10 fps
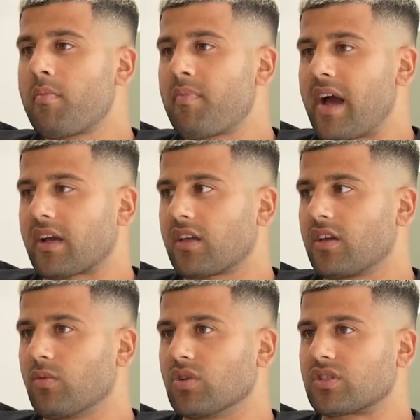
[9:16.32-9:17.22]
back,
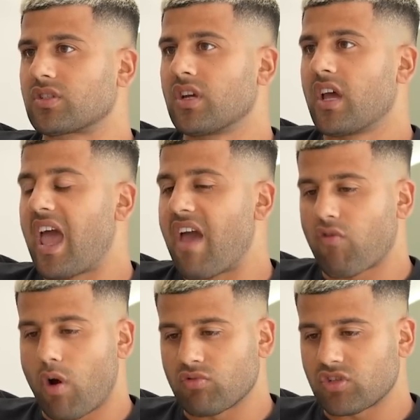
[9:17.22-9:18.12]
it was...
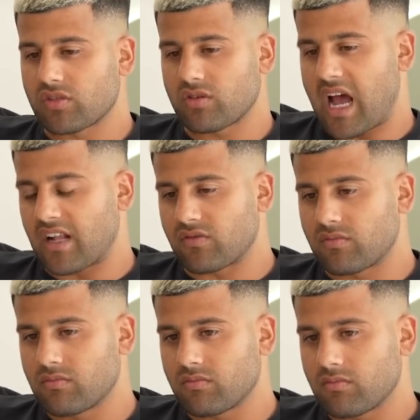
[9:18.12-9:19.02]
Everyone had
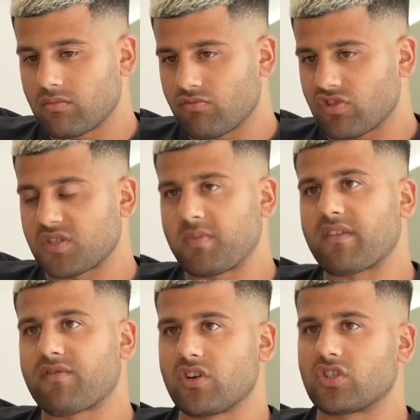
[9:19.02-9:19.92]

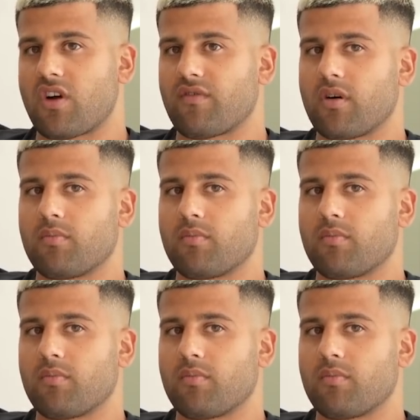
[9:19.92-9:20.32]
respect for each other.